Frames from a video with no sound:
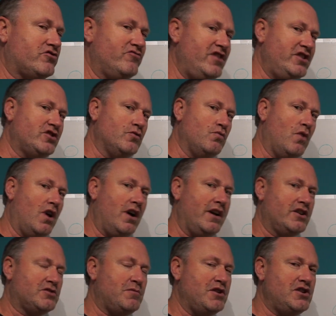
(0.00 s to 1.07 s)
a reason why,
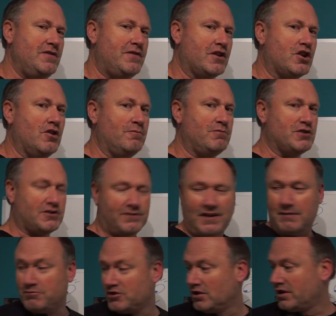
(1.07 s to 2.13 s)
especially if the compass
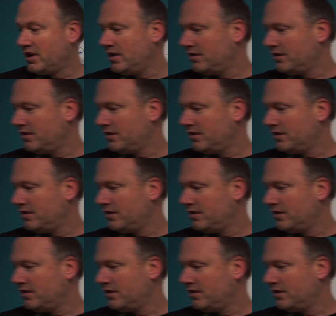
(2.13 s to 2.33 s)
flips on you,